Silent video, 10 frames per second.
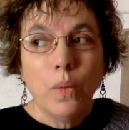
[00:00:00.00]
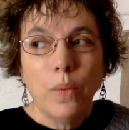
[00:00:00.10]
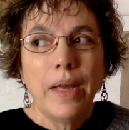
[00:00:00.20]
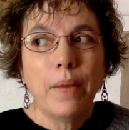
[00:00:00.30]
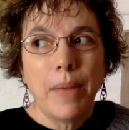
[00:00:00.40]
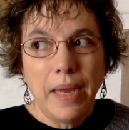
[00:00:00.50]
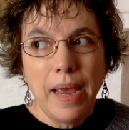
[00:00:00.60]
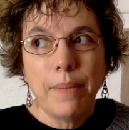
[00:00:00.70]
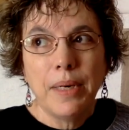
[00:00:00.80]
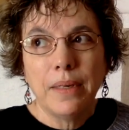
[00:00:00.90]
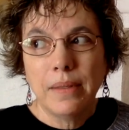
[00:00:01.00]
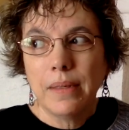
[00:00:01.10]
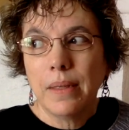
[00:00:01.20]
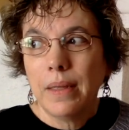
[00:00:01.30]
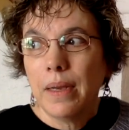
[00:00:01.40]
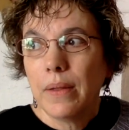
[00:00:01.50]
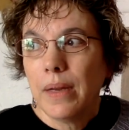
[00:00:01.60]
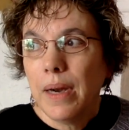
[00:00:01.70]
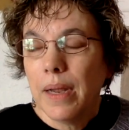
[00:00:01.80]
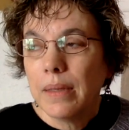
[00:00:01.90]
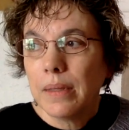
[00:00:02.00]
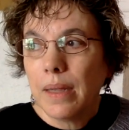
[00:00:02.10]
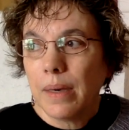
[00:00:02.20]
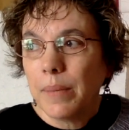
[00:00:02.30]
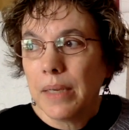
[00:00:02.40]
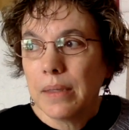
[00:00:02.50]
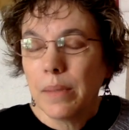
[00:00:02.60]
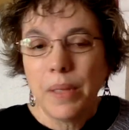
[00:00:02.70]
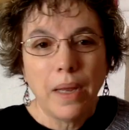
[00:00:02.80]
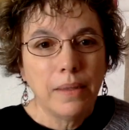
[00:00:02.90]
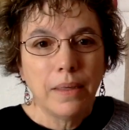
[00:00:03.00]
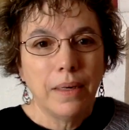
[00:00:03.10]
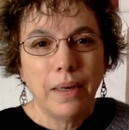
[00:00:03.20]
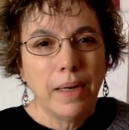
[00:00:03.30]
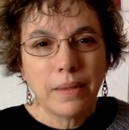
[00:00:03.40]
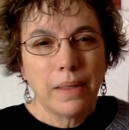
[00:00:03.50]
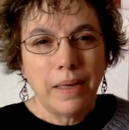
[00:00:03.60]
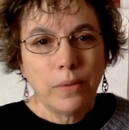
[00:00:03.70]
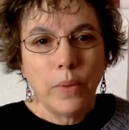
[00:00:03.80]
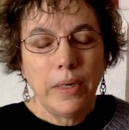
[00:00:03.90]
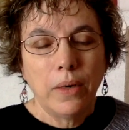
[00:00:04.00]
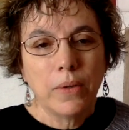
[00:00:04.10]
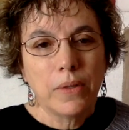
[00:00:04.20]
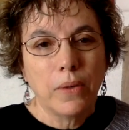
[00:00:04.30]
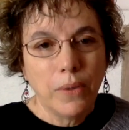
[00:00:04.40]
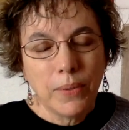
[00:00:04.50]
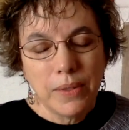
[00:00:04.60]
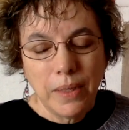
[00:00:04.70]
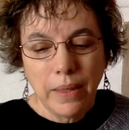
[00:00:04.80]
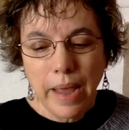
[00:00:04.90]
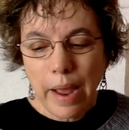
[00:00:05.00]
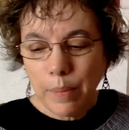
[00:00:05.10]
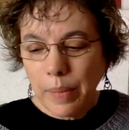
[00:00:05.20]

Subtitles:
Well, my cabinet is still there that has a lot of my supplies in it. It has glass windows, so you would see that.